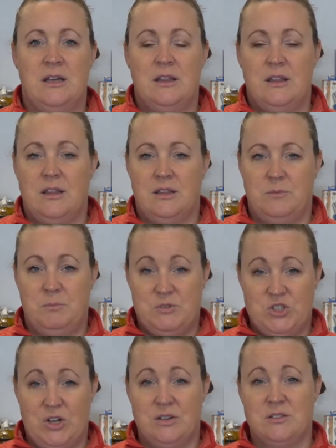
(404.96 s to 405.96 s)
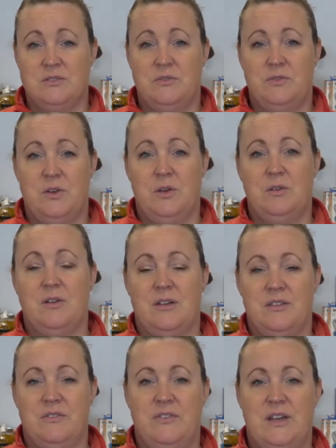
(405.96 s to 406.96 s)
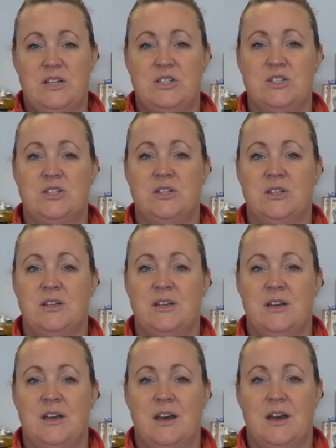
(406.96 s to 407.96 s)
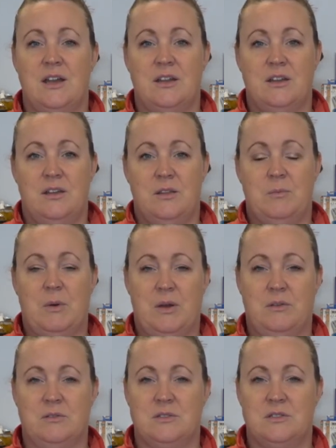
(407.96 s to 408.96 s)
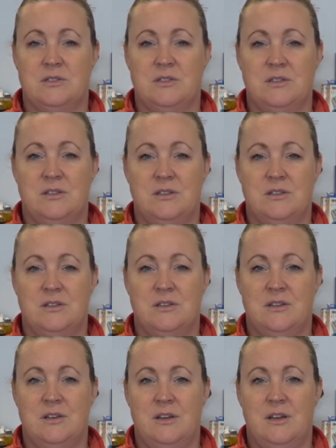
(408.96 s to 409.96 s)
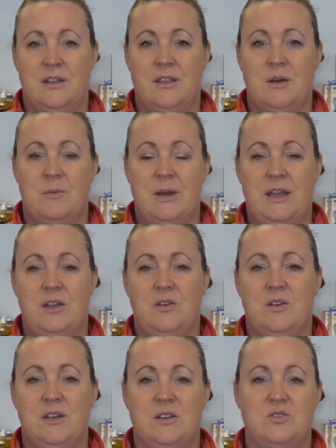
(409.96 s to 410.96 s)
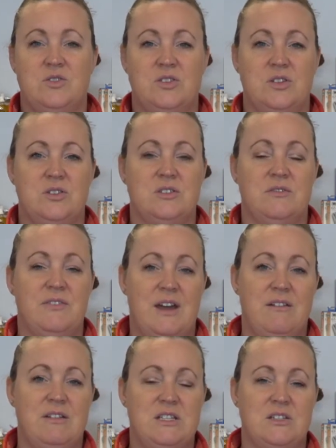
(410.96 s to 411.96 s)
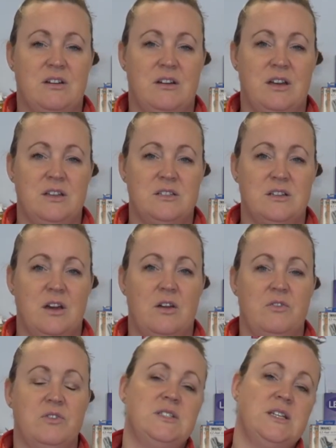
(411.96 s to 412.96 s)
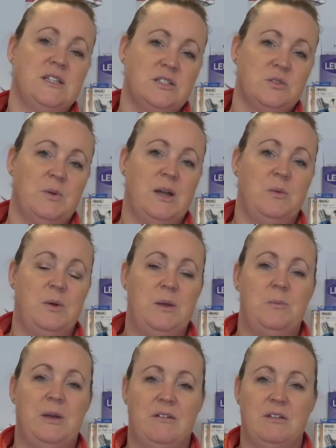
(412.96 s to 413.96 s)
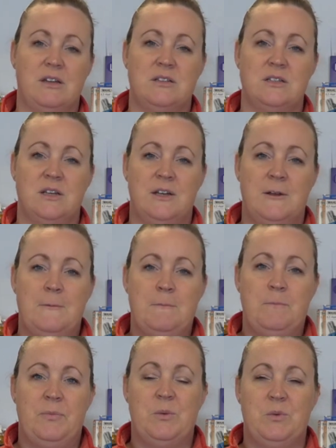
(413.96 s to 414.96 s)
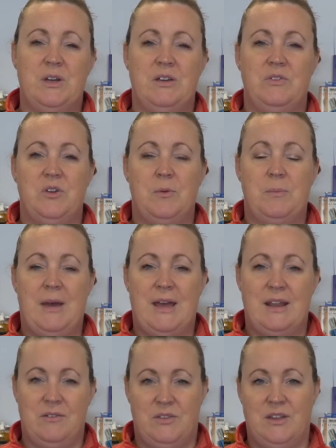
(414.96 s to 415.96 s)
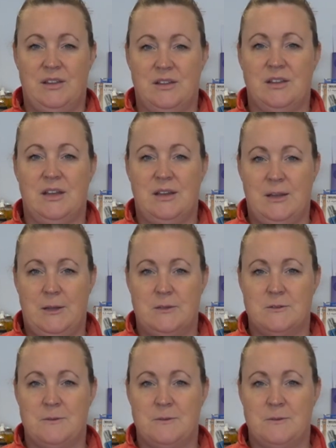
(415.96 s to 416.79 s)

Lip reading: the chunks of food like the fish, and the bones. That way you can introduce a varied diet over a 6 to 8 week period that will give your pet everything that they need.